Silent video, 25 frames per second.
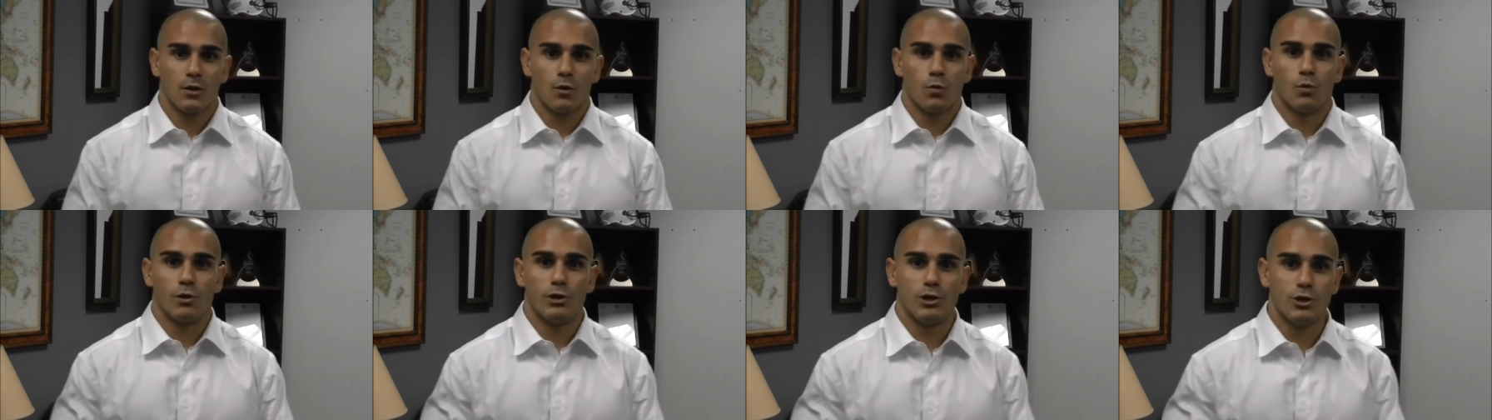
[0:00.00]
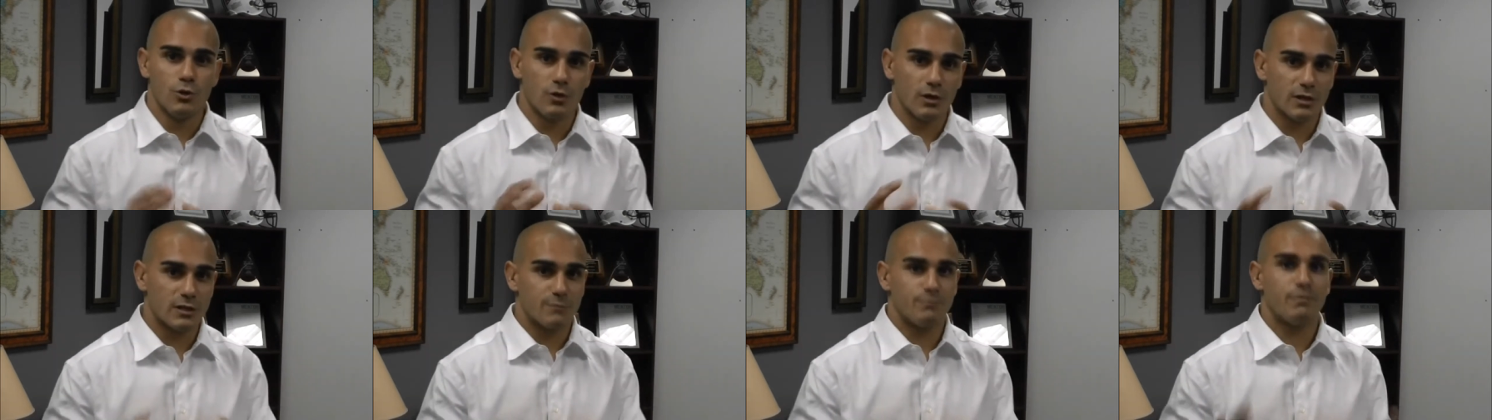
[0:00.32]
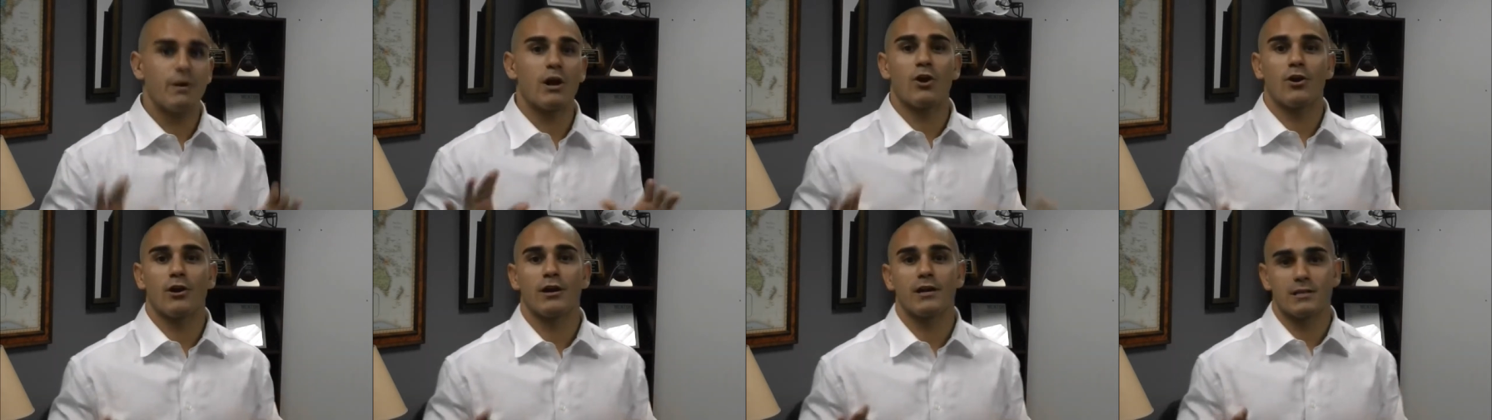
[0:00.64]
When you
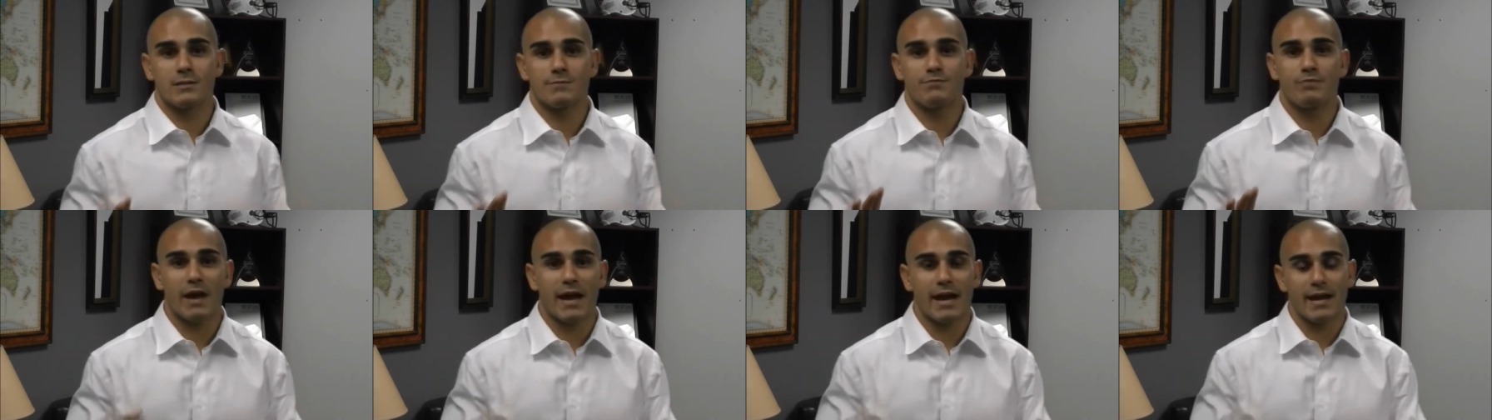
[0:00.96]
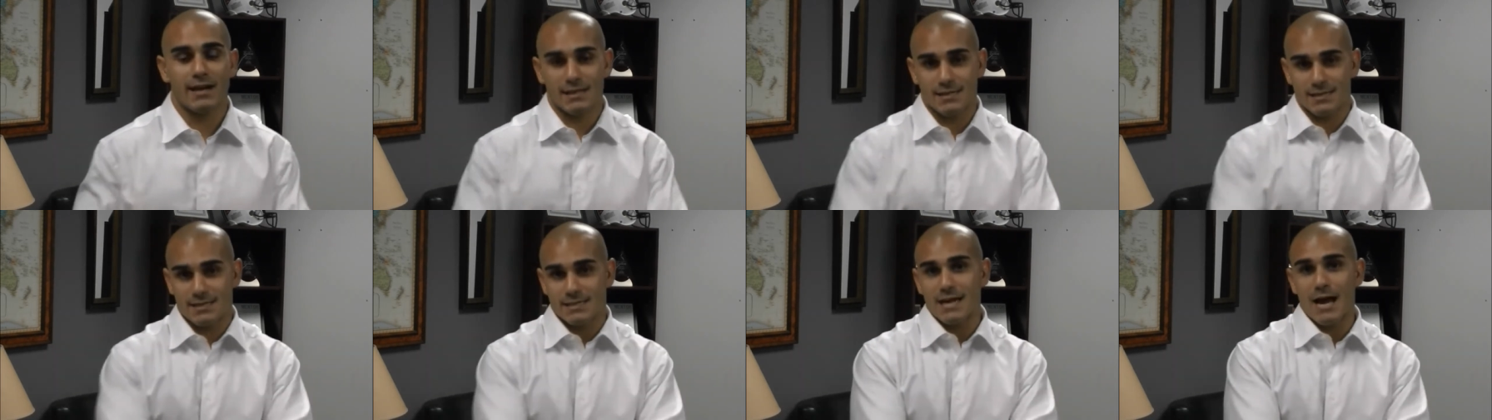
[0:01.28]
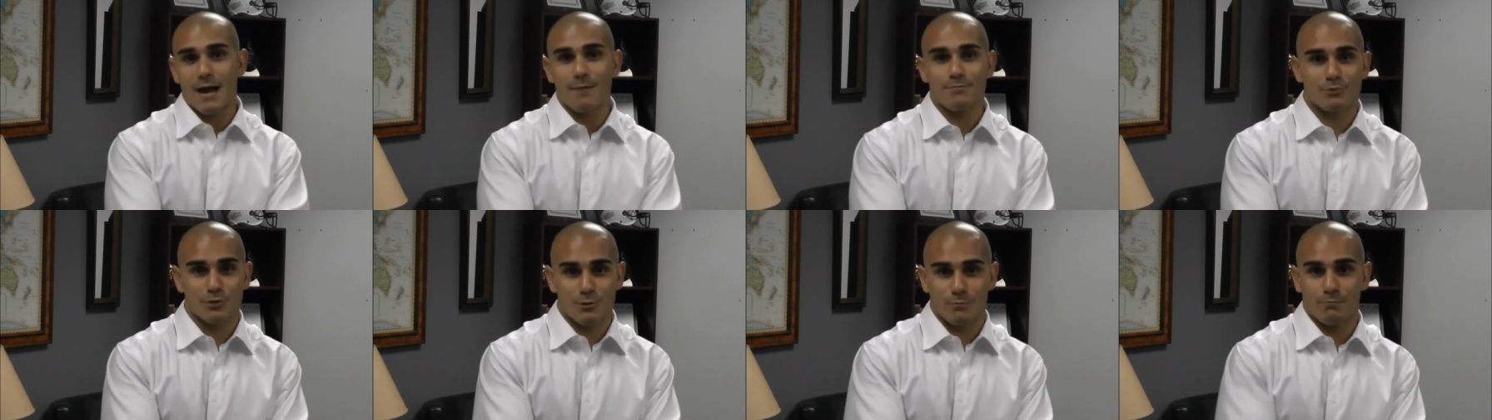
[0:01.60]
experience pain, it
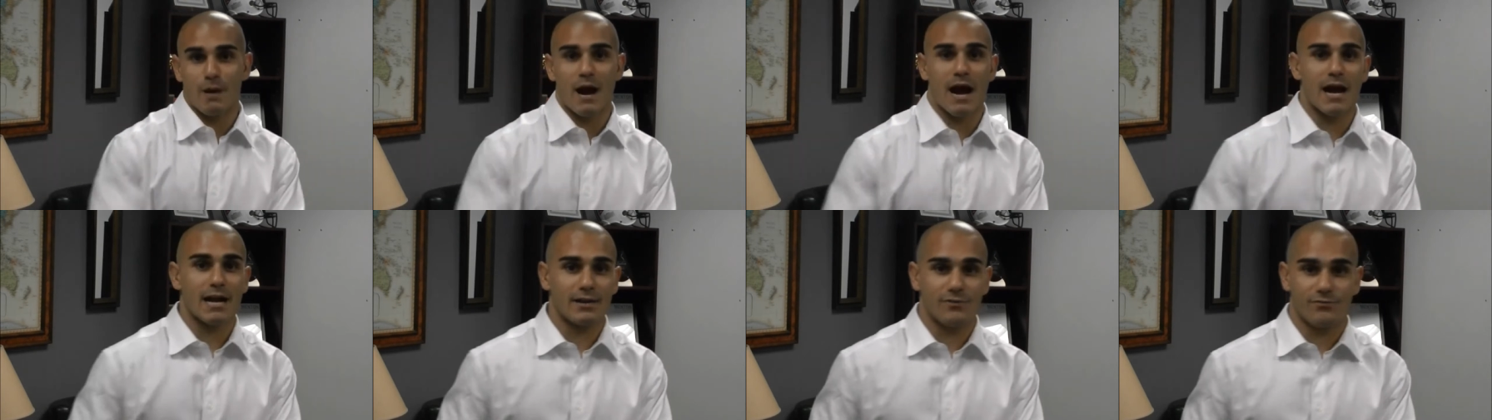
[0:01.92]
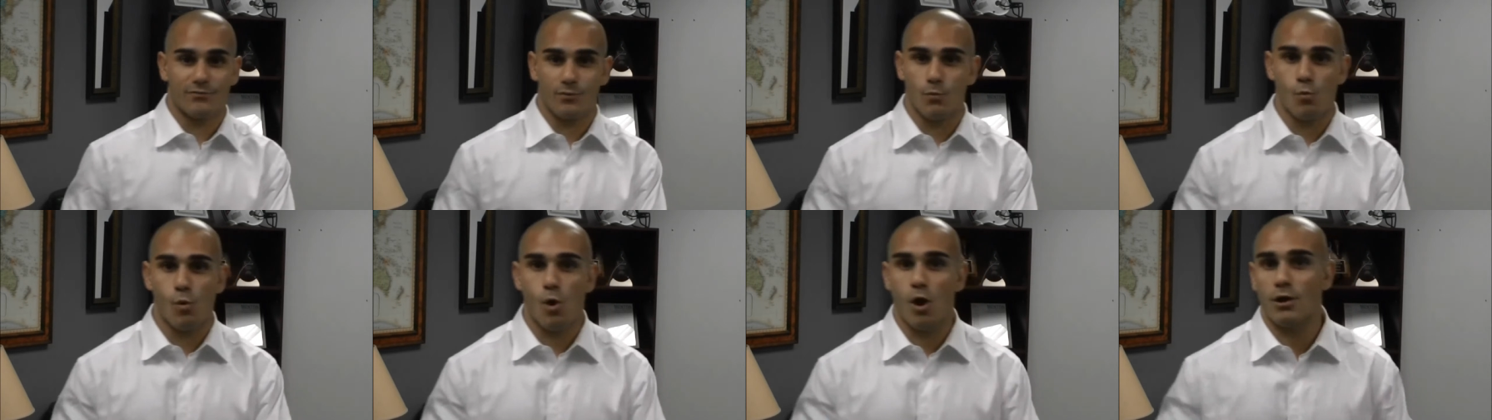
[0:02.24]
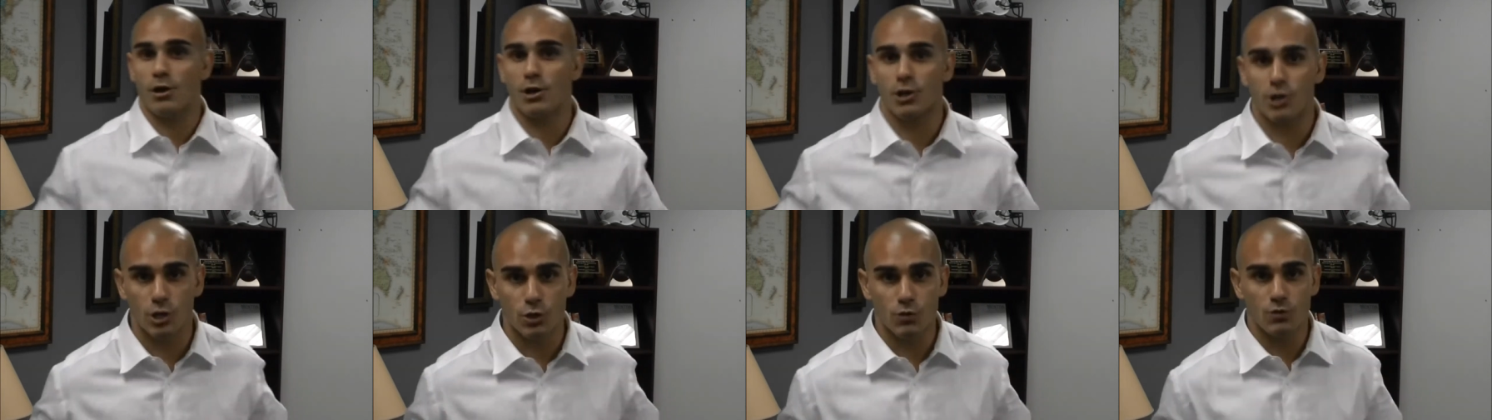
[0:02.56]
stops your body from
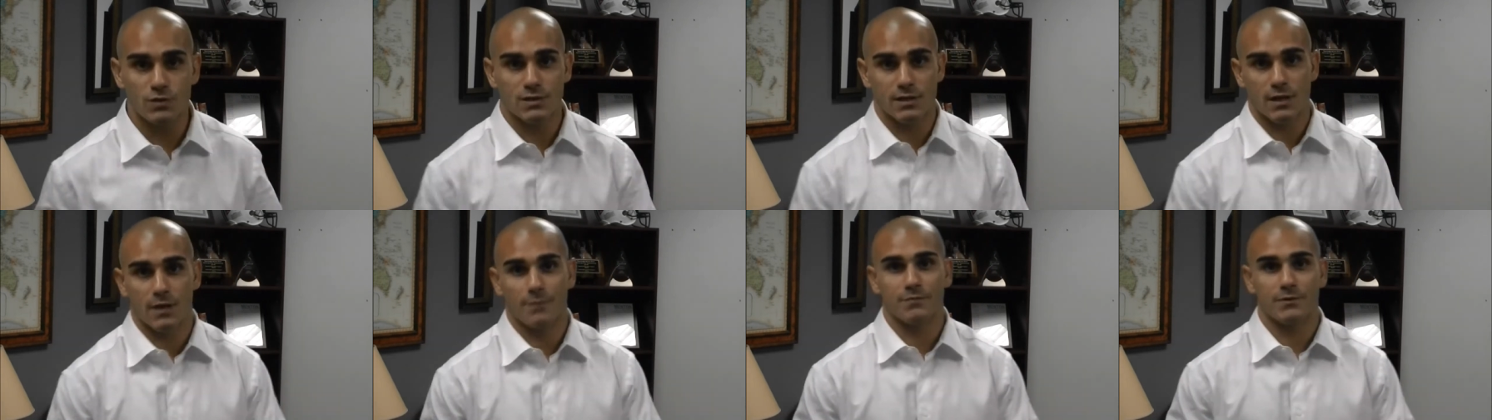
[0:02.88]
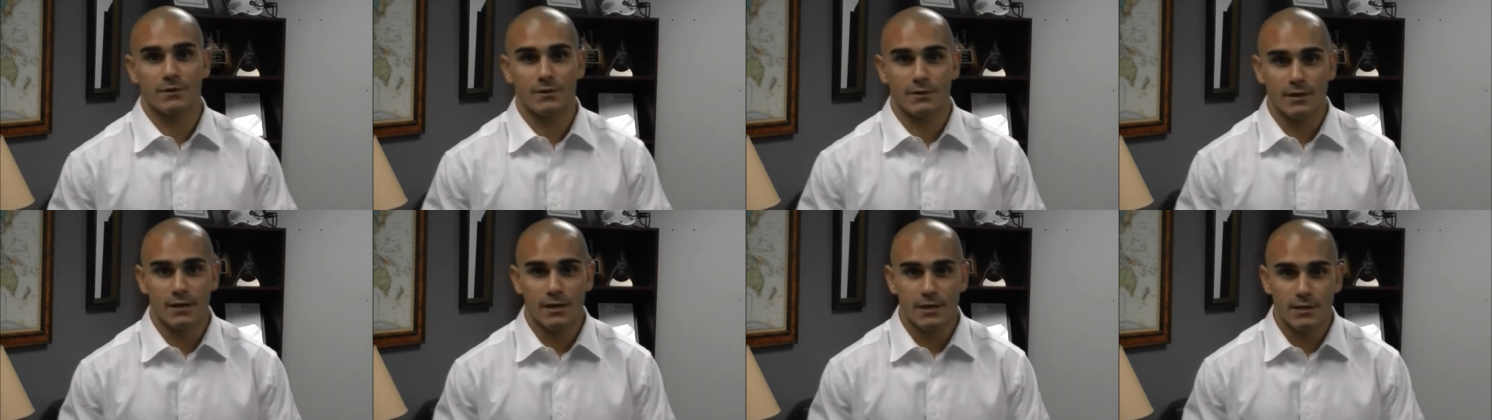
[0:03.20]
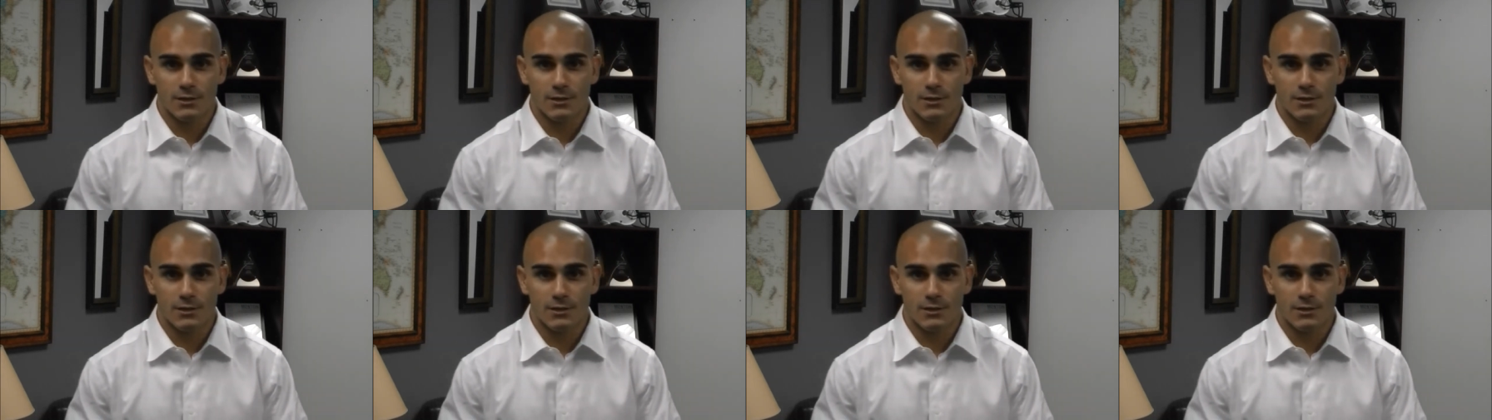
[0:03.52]
wanting to do something.